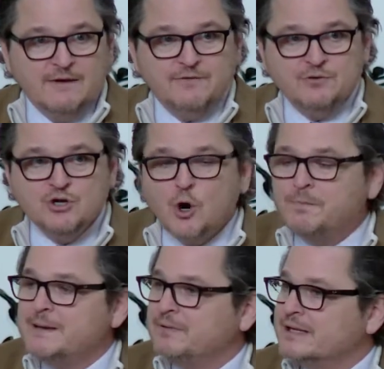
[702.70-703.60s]
If you
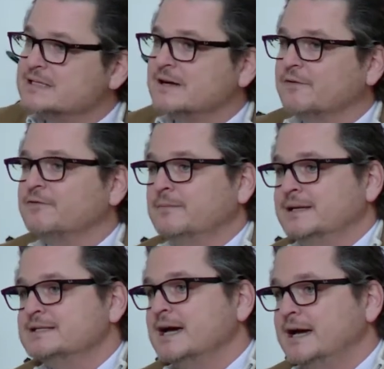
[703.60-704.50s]
know people that suffer
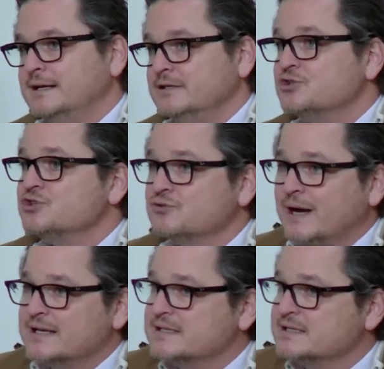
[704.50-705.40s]
from anxiety and
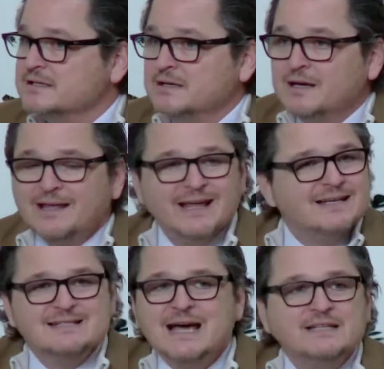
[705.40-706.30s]
stress,
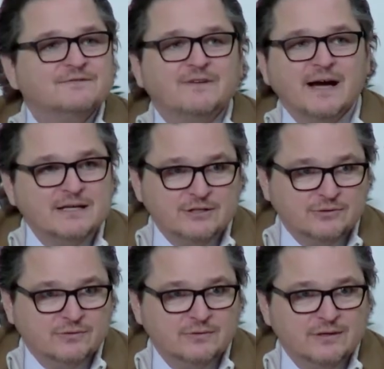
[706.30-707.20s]
that does not define you.